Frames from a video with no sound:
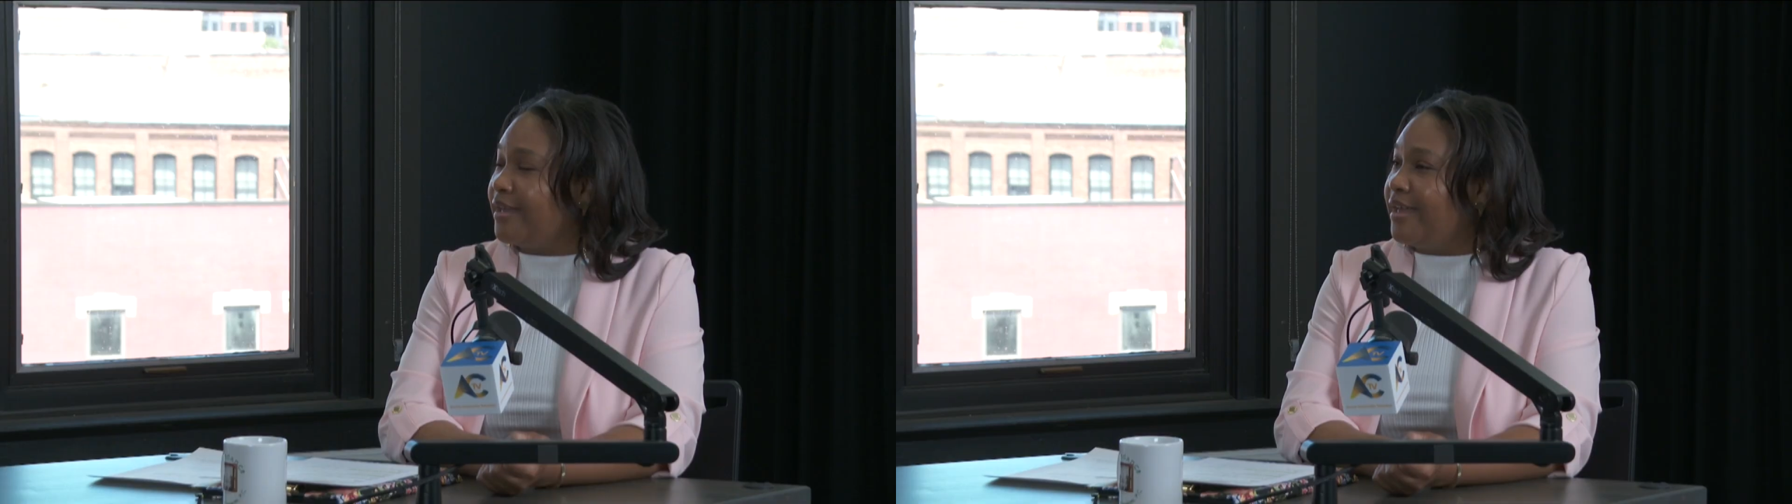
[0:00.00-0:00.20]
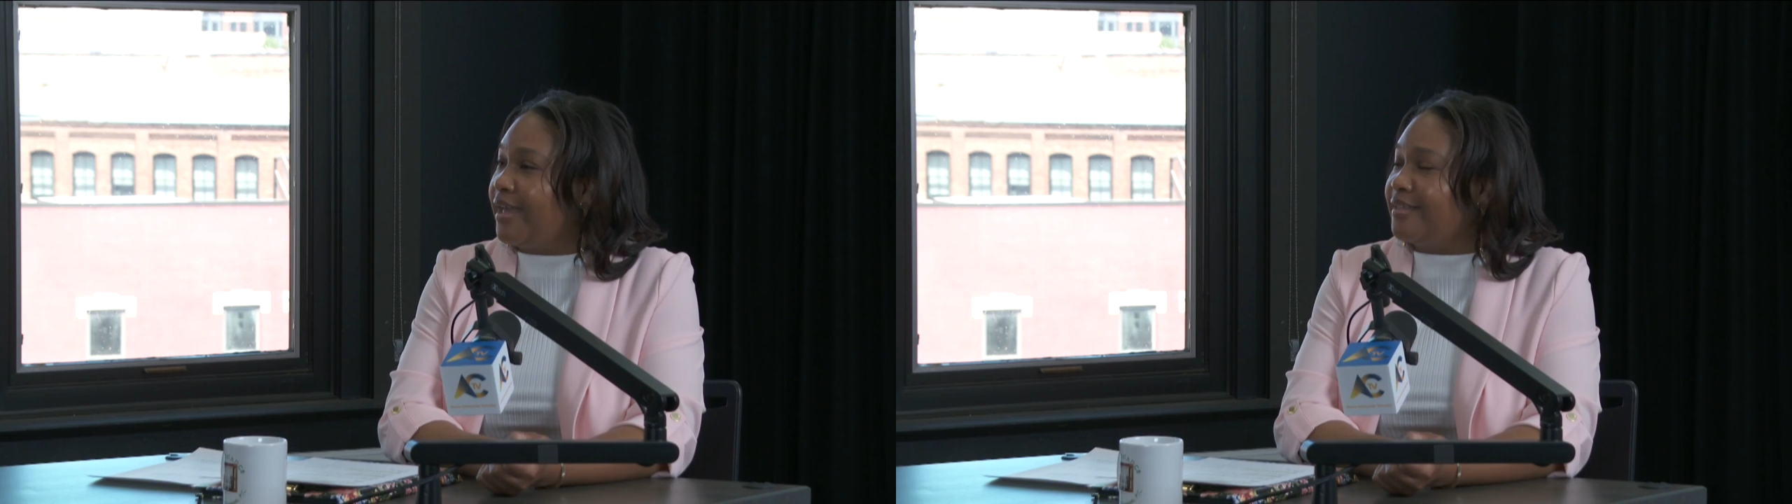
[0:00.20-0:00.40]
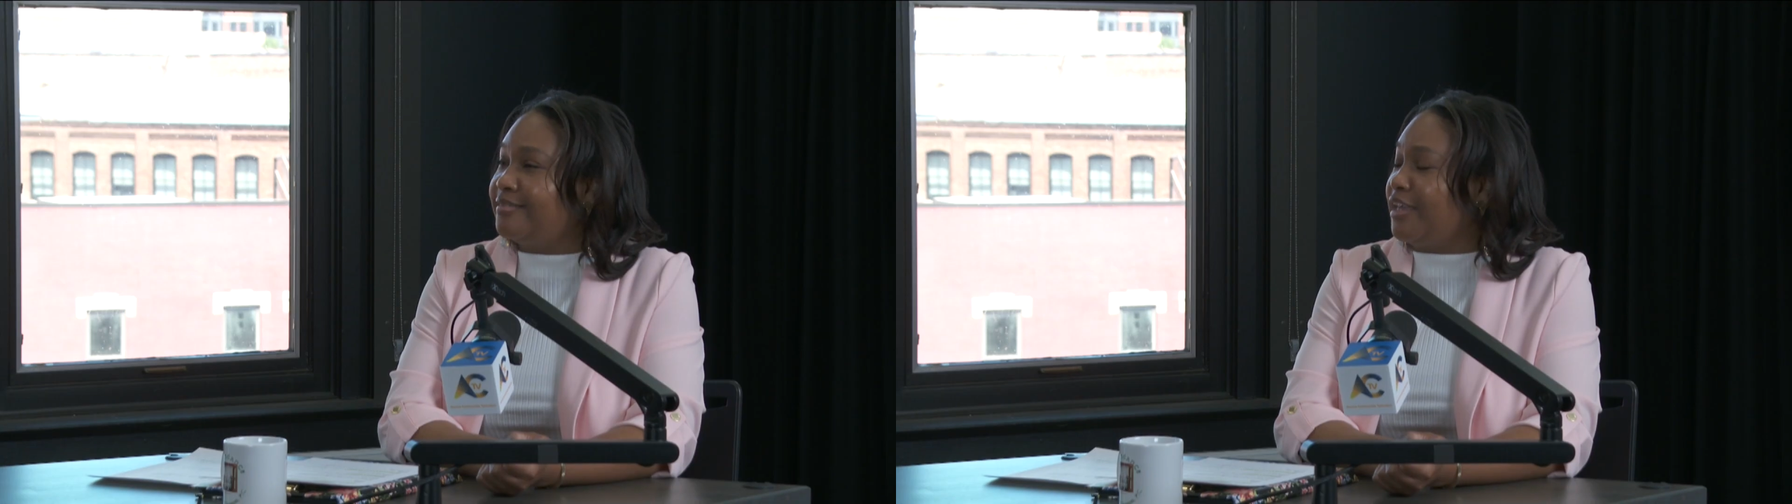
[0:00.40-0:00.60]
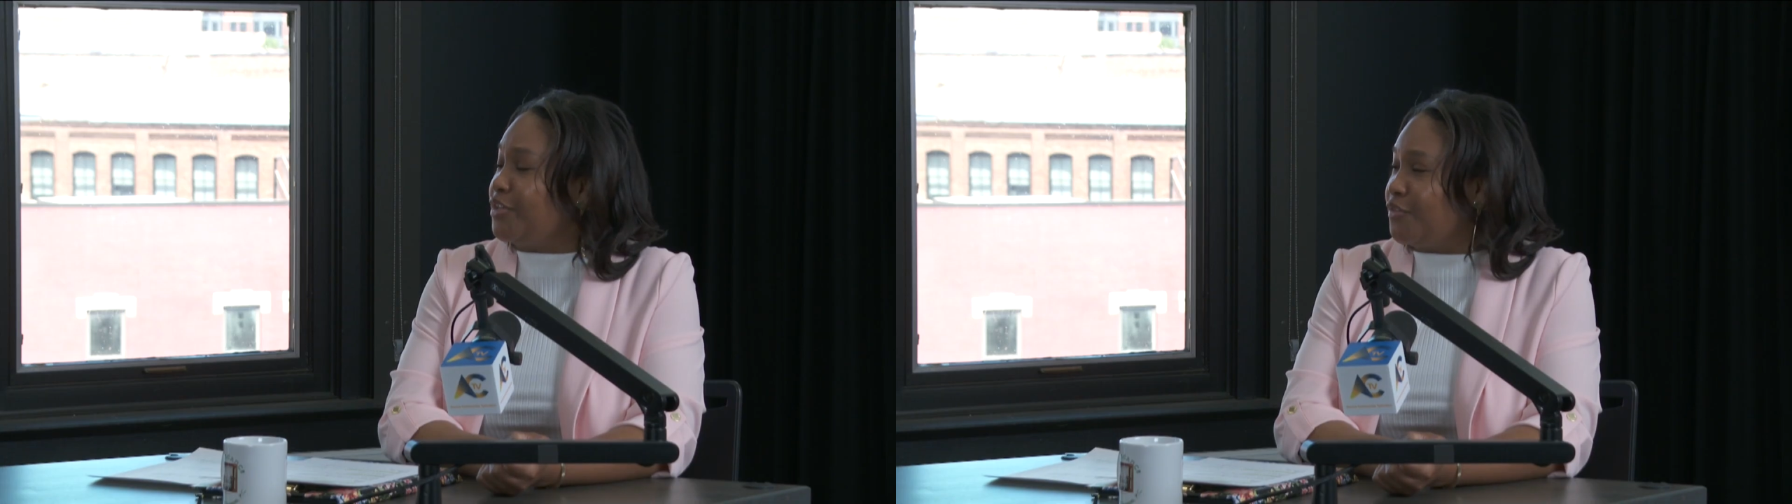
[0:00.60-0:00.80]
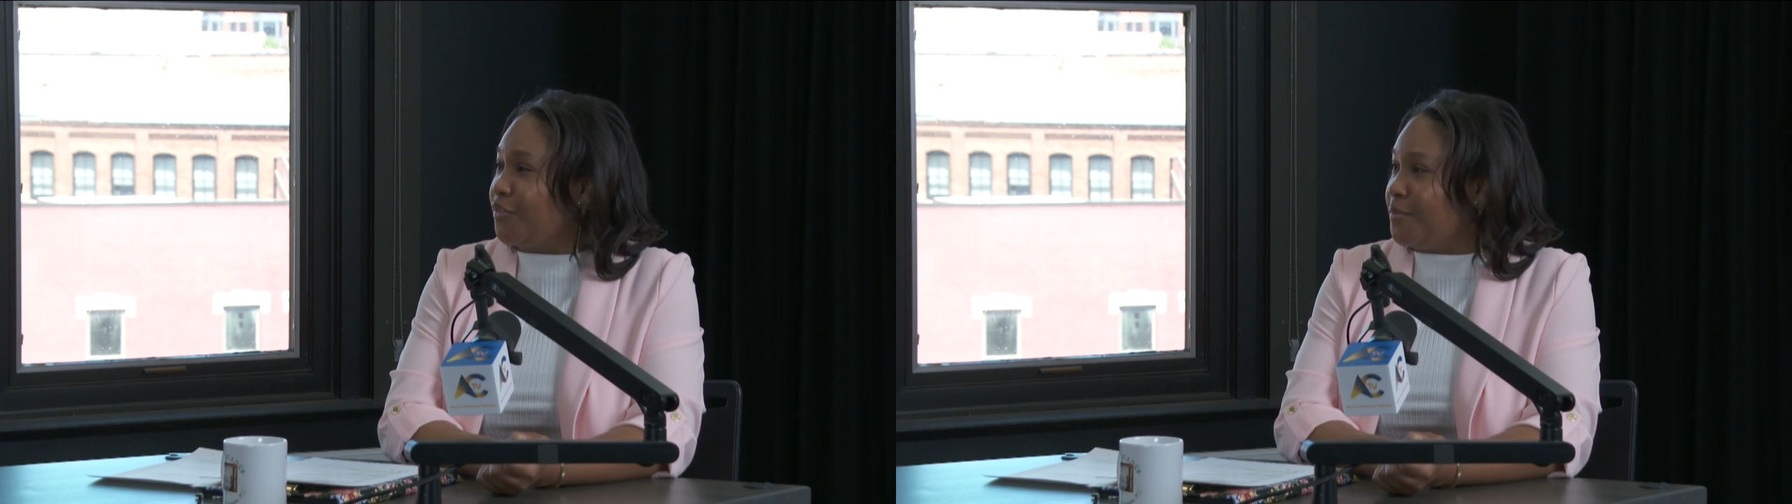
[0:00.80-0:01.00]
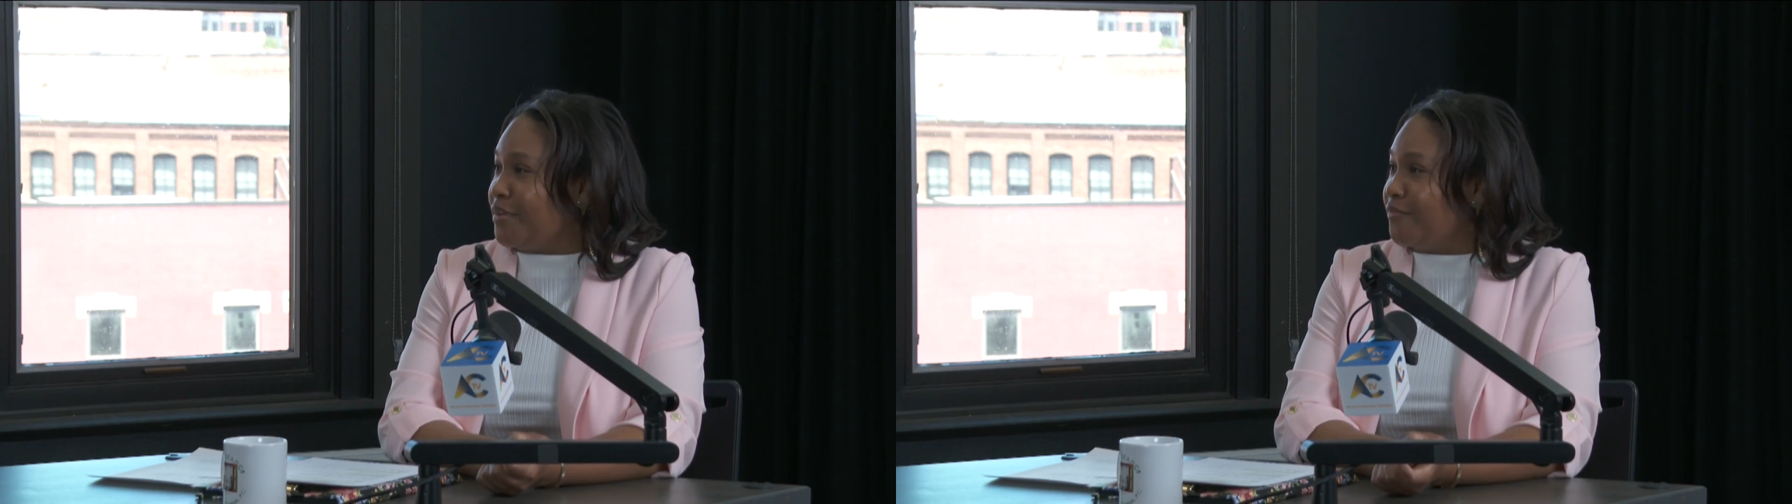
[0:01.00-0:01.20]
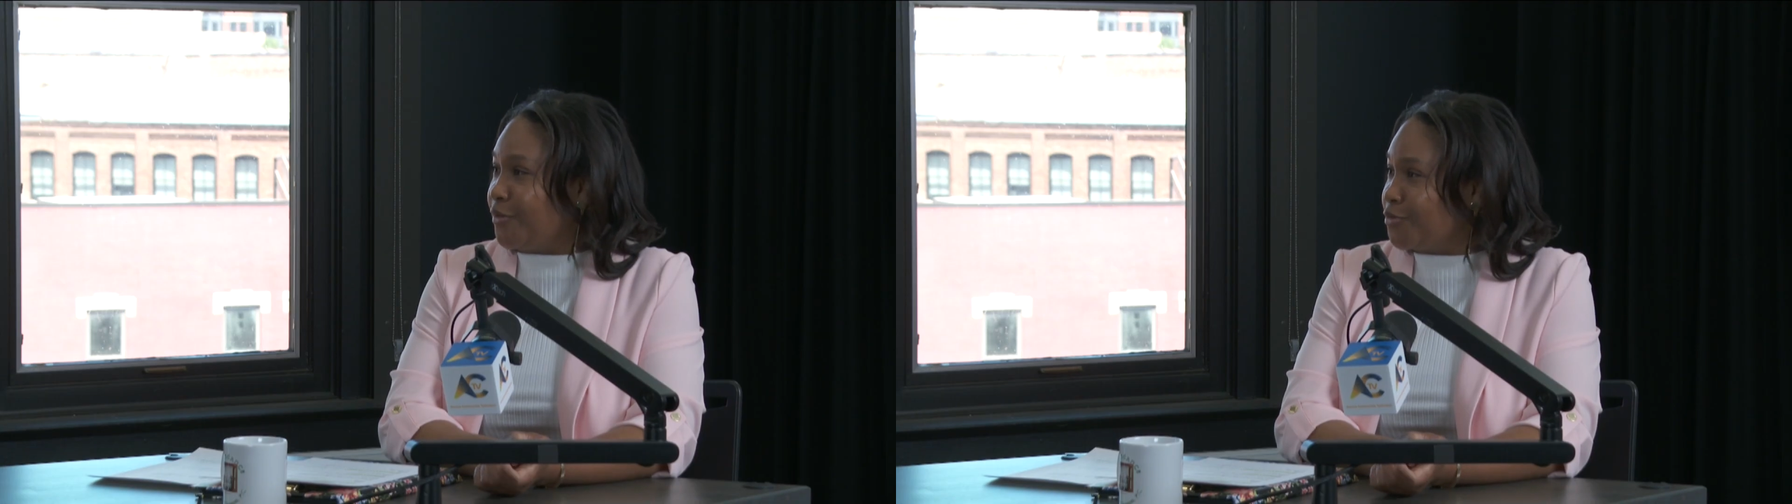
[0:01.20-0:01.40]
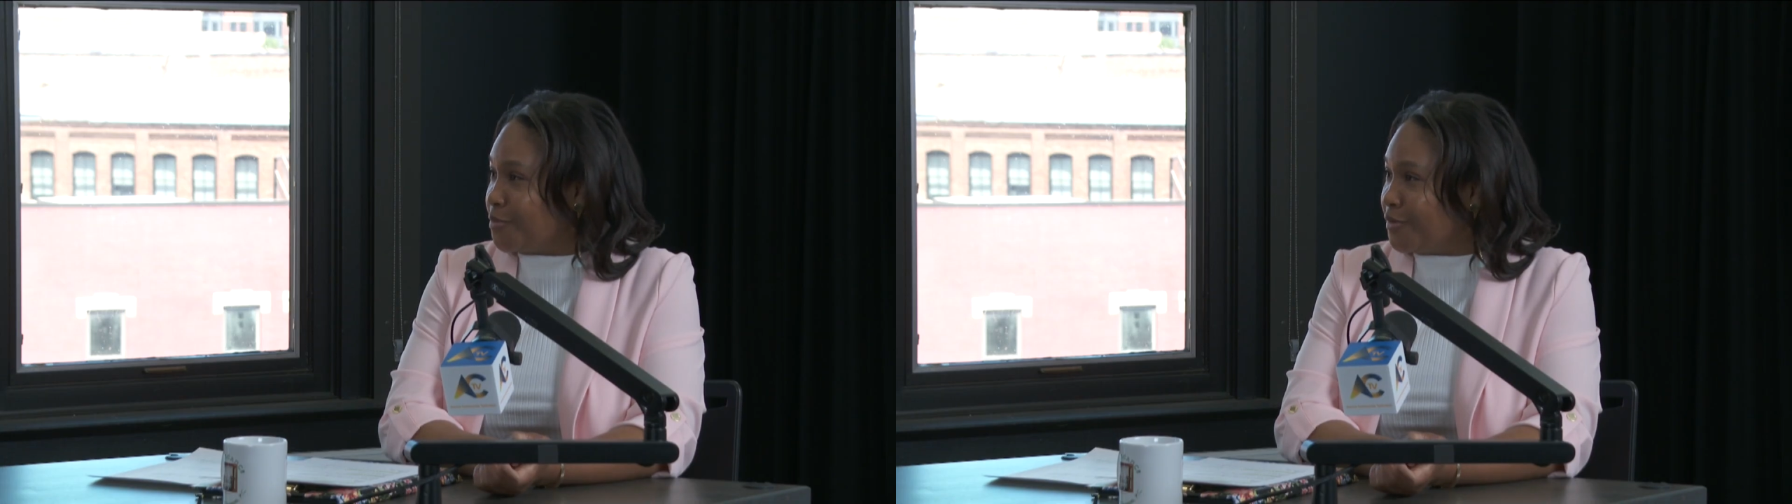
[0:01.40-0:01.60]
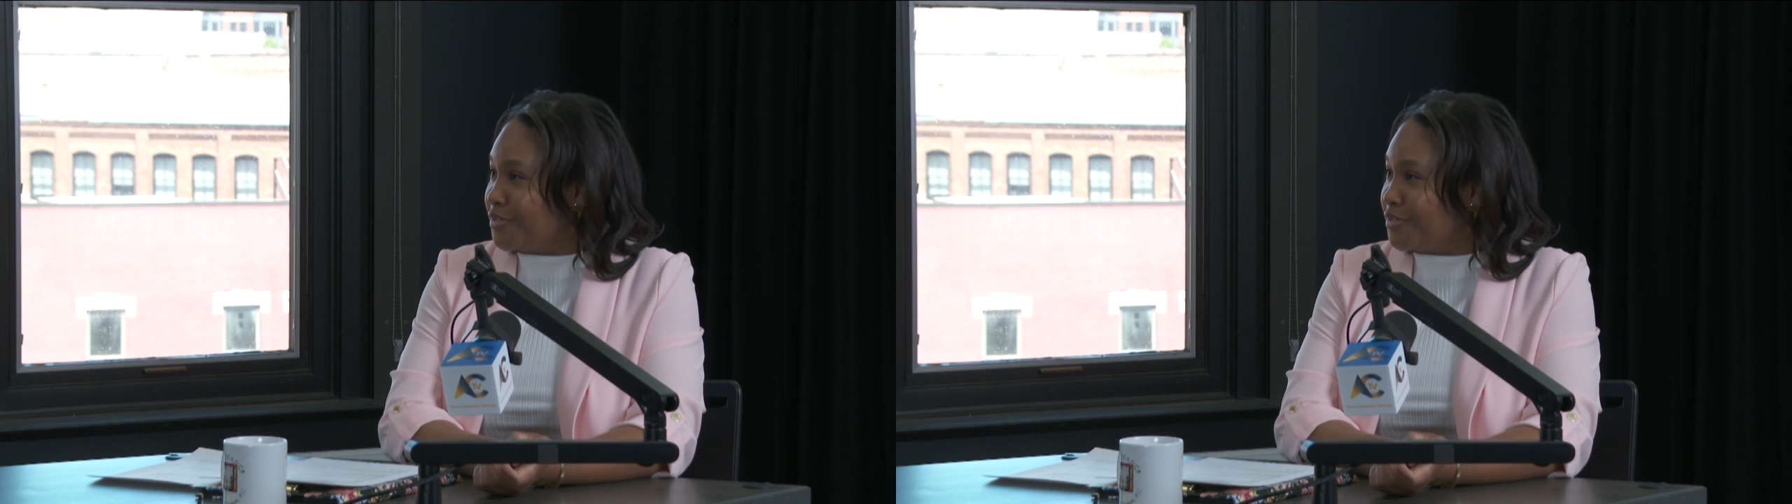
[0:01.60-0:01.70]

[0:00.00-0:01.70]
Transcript: And thank you for being vulnerable